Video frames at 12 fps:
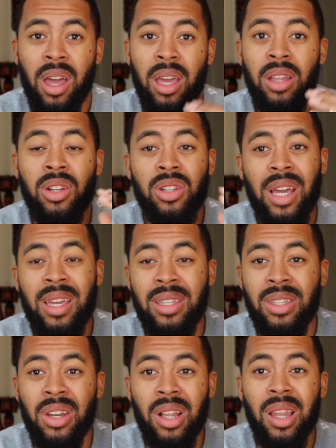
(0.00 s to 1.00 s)
He looked like he
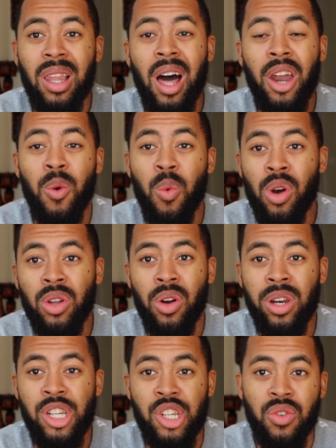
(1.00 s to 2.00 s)
did a lot of work
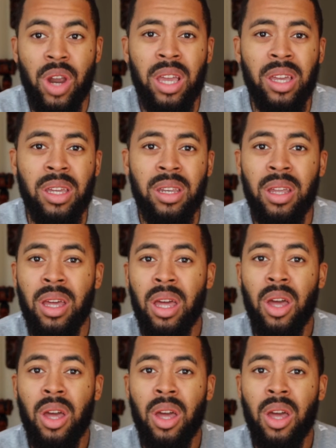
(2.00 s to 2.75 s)
on his striking,